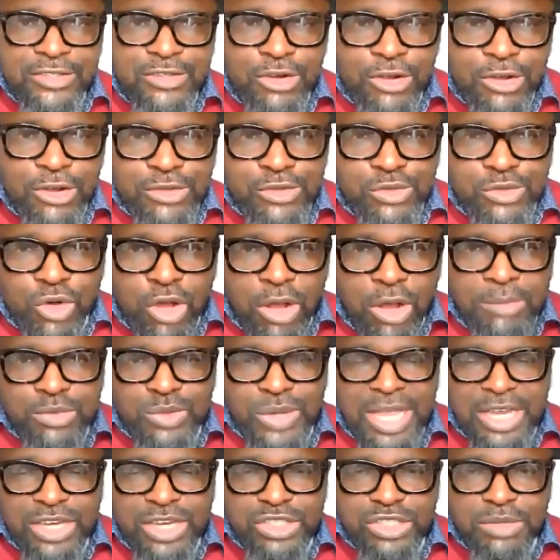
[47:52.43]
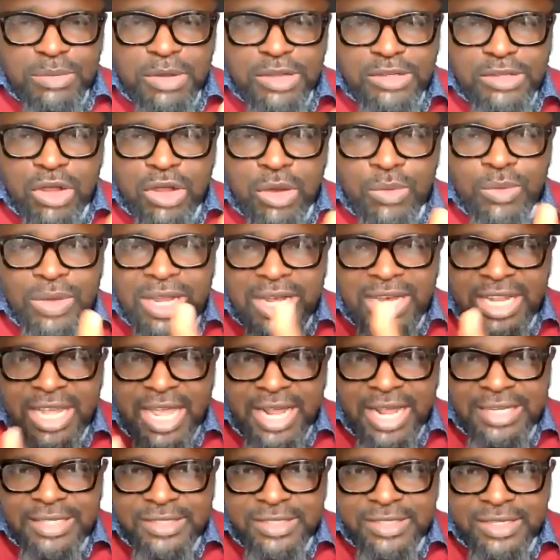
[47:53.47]
those who come to Equity must come with
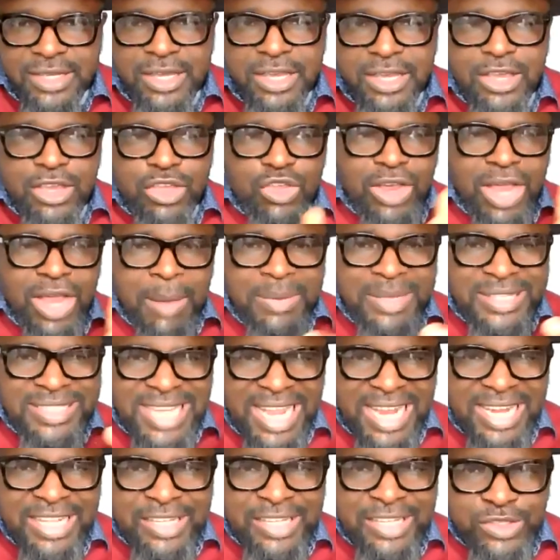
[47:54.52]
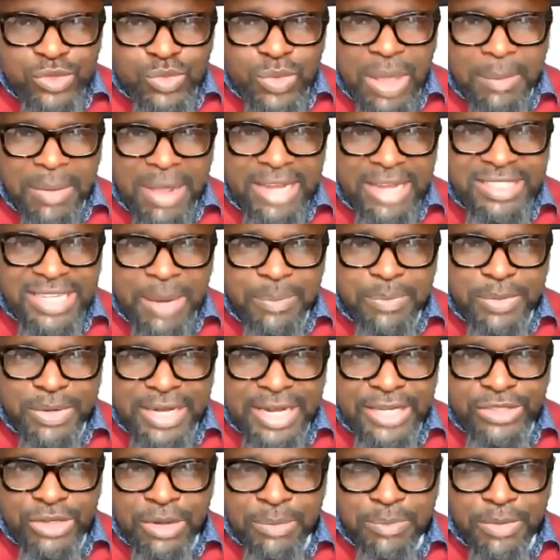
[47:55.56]
clients. You can't be telling school about child
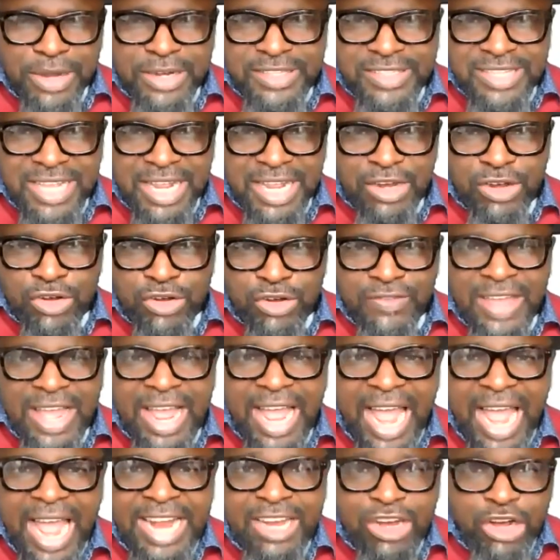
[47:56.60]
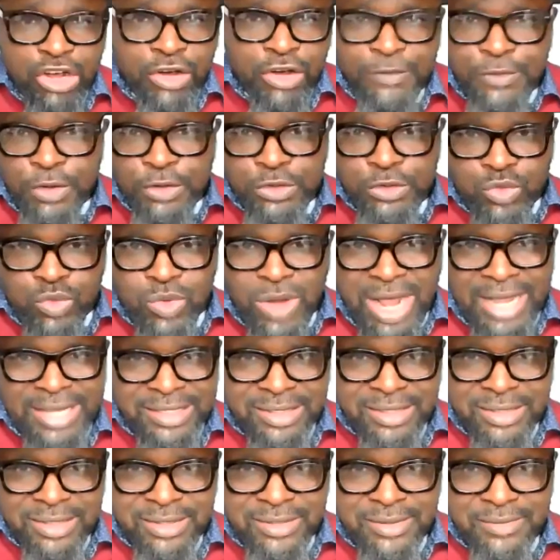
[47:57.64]
protection policy and all of that, and none of your
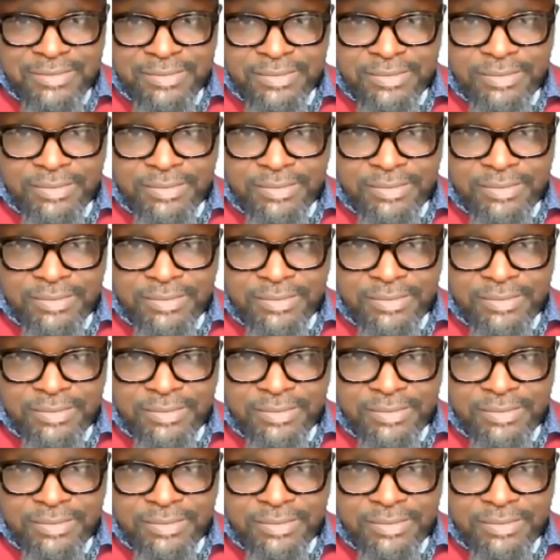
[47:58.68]
schools.